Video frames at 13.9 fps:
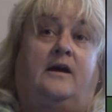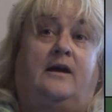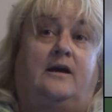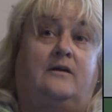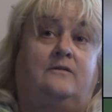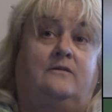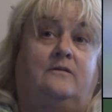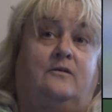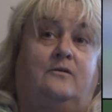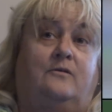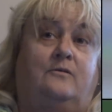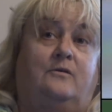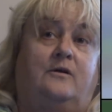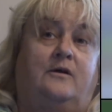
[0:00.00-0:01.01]
And
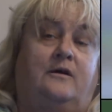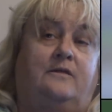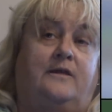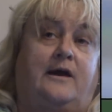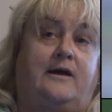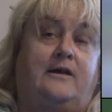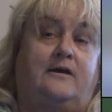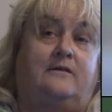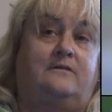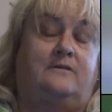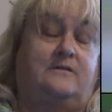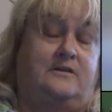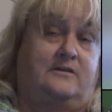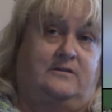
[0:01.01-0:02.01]
so that
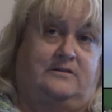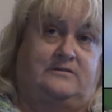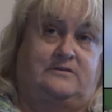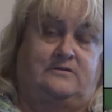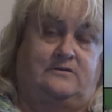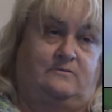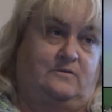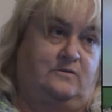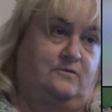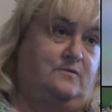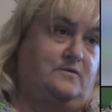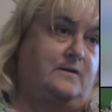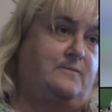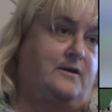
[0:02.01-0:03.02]
has nothing to do with
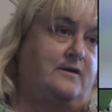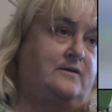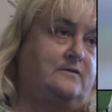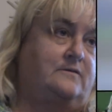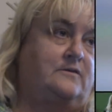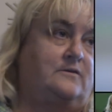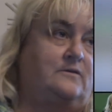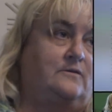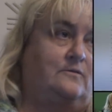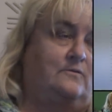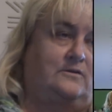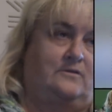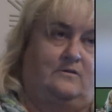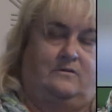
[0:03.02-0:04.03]
thorium, that has to
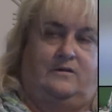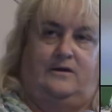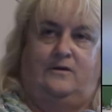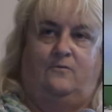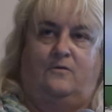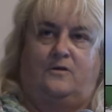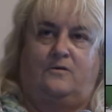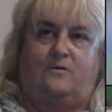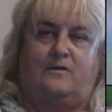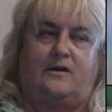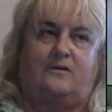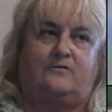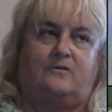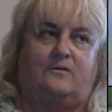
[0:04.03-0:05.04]
do with their light water
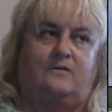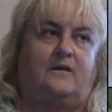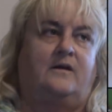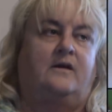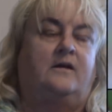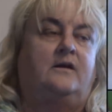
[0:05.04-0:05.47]
reactors.